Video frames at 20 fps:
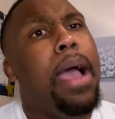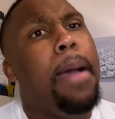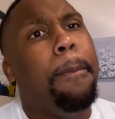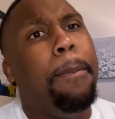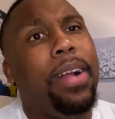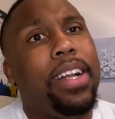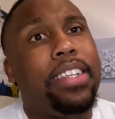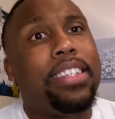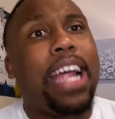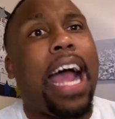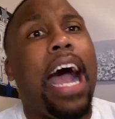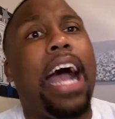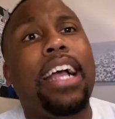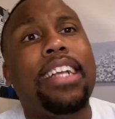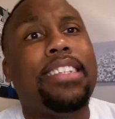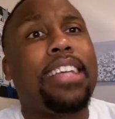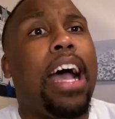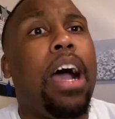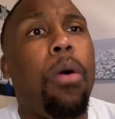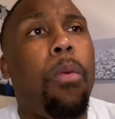But
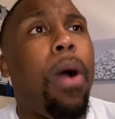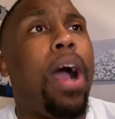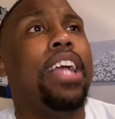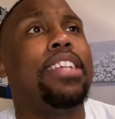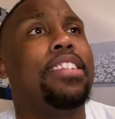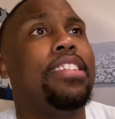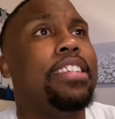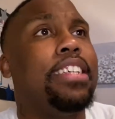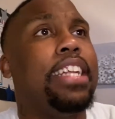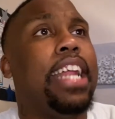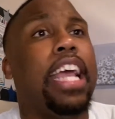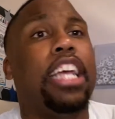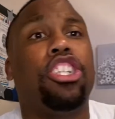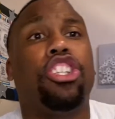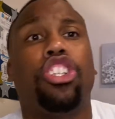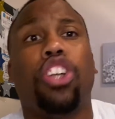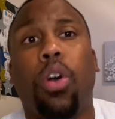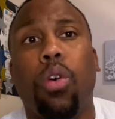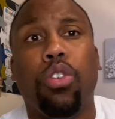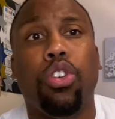Ty Washington has
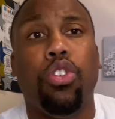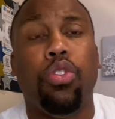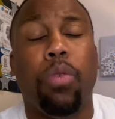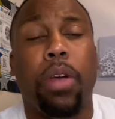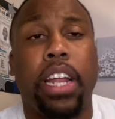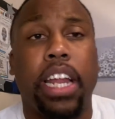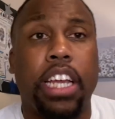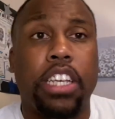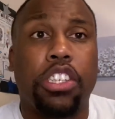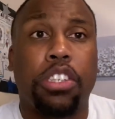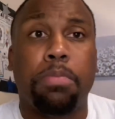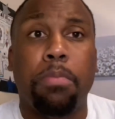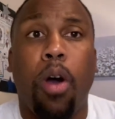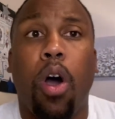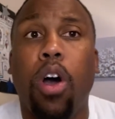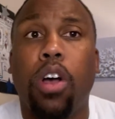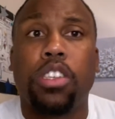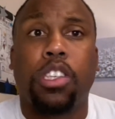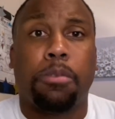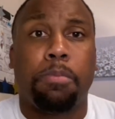shown you in a
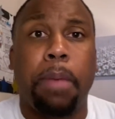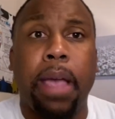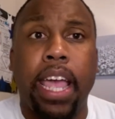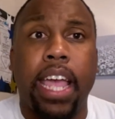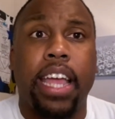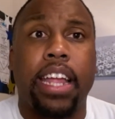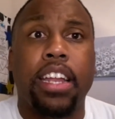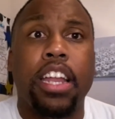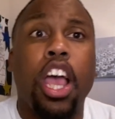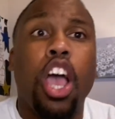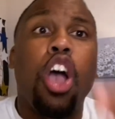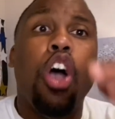small span